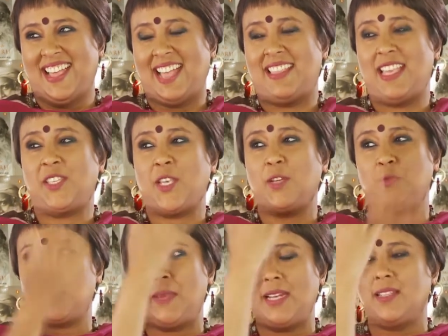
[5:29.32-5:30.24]
And they say it
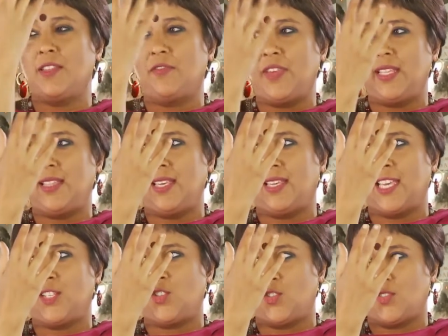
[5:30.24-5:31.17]
was made in the Vedic
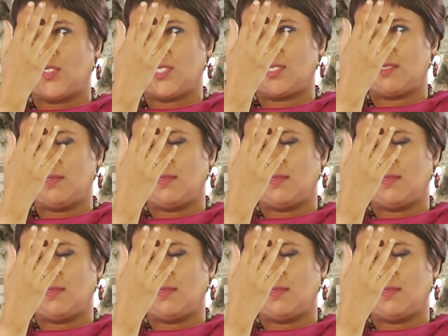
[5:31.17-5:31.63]
ages.